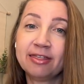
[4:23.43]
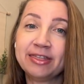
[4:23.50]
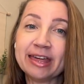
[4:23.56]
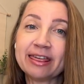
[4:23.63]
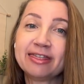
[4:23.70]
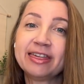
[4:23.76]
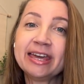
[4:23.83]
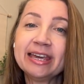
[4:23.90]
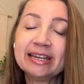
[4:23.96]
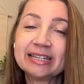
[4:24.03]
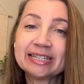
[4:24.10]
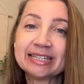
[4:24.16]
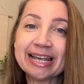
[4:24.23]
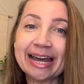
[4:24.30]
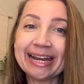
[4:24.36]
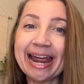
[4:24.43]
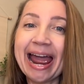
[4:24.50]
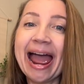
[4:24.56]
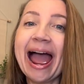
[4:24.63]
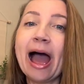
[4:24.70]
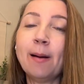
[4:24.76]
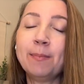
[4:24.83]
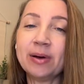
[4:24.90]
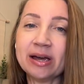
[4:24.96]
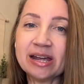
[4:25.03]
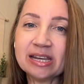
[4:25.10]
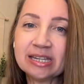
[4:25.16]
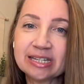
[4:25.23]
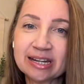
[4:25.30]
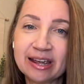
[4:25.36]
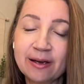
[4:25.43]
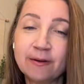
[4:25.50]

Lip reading: the things that happened